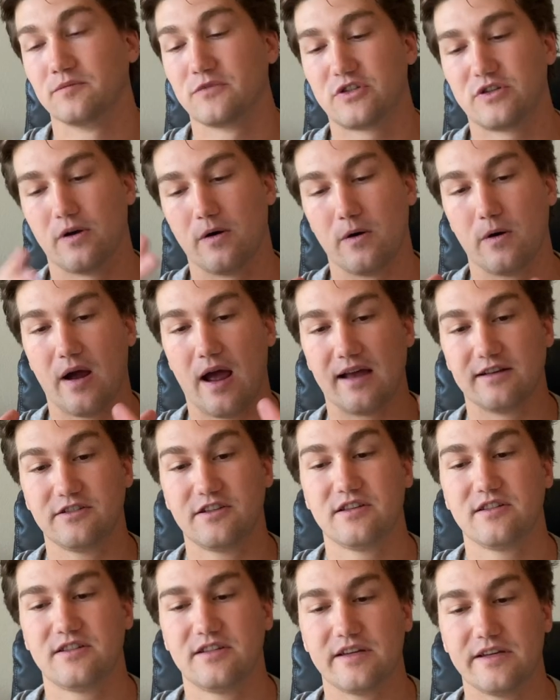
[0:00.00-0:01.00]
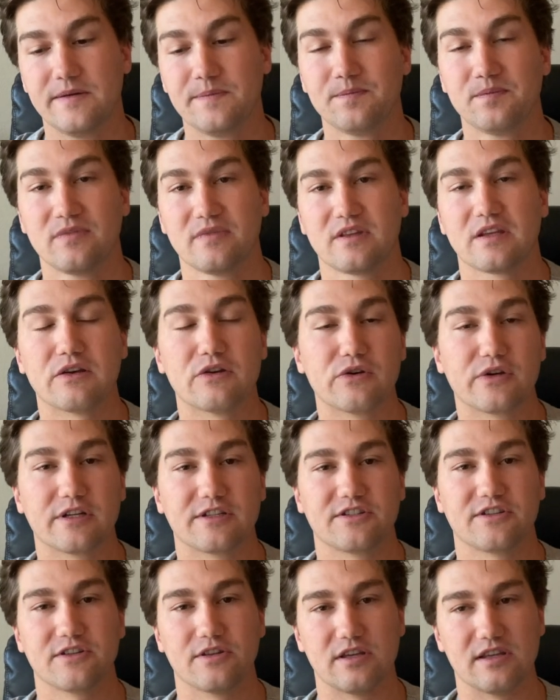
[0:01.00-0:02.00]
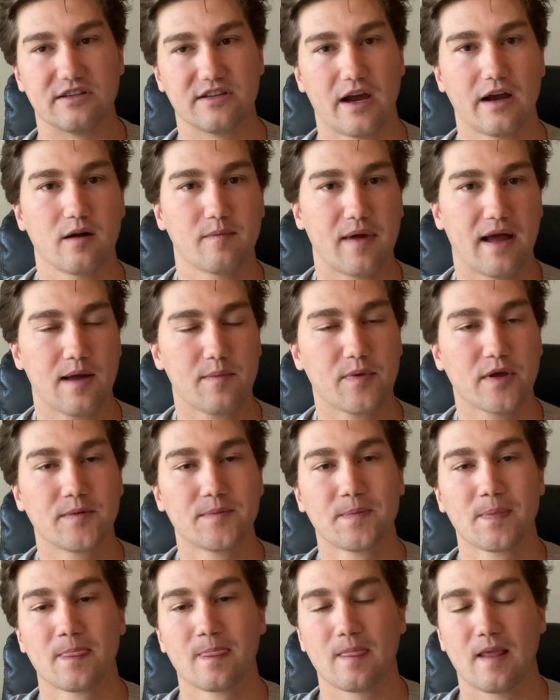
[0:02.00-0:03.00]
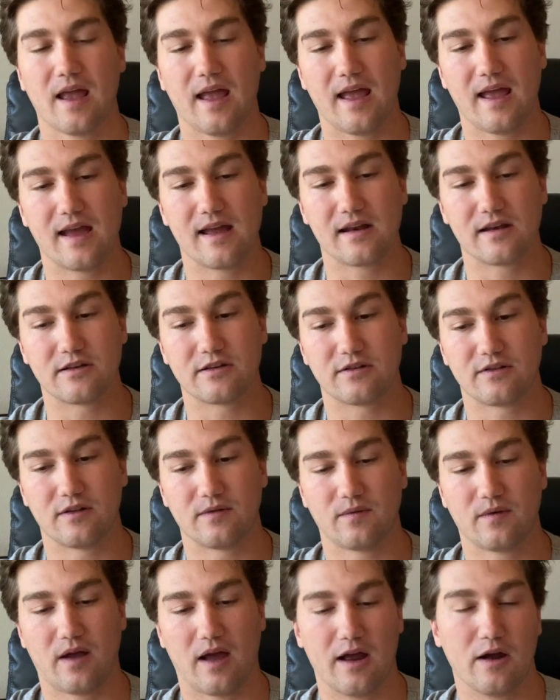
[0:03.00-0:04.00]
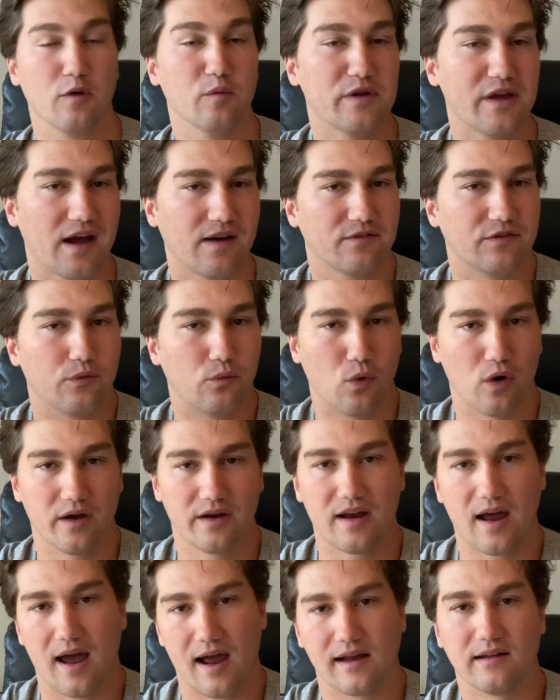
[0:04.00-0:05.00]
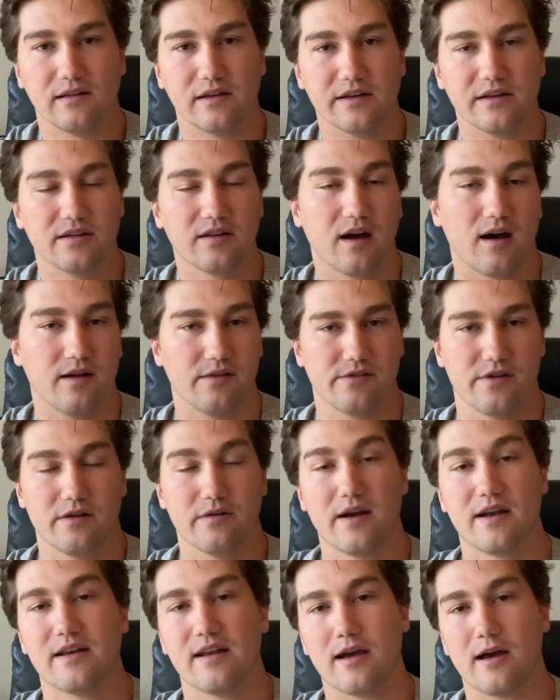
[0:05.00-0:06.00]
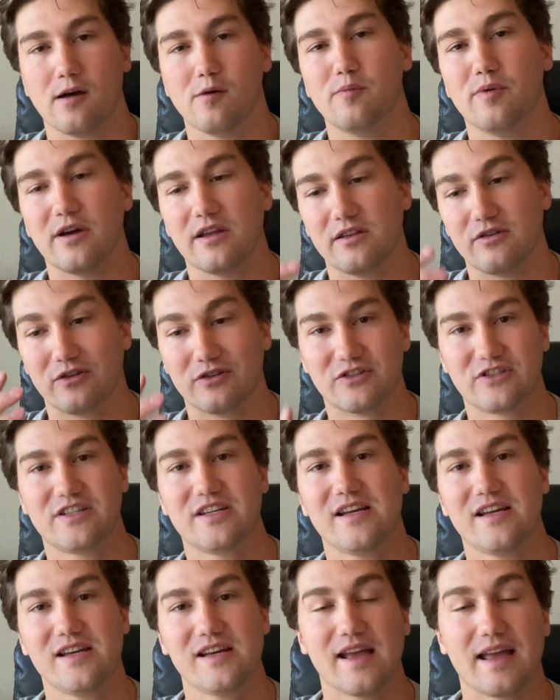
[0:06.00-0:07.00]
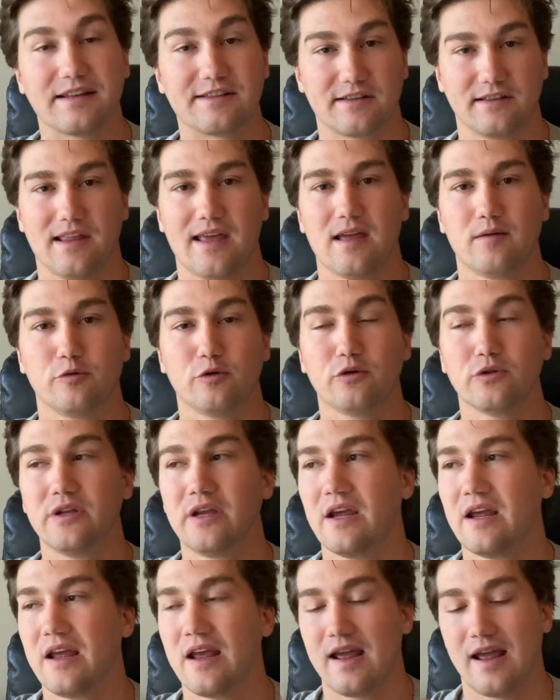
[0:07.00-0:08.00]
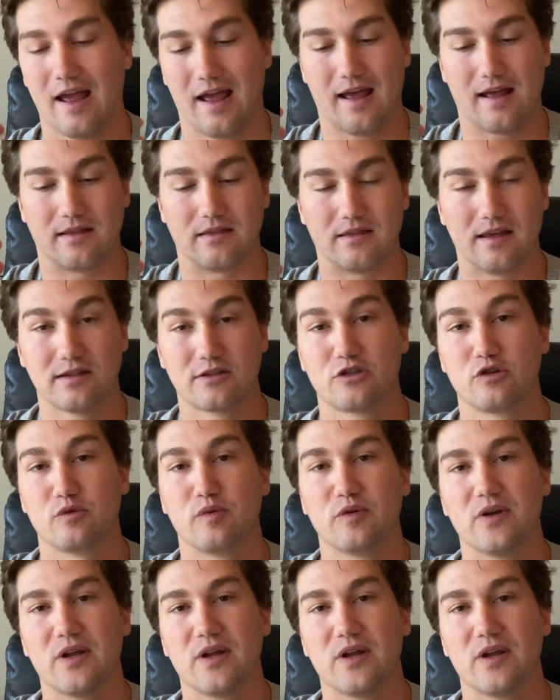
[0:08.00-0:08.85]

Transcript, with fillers: So as you can see, you can see the entire map and I only have the one island on there right now, but you can see it, it's labeled, and that's super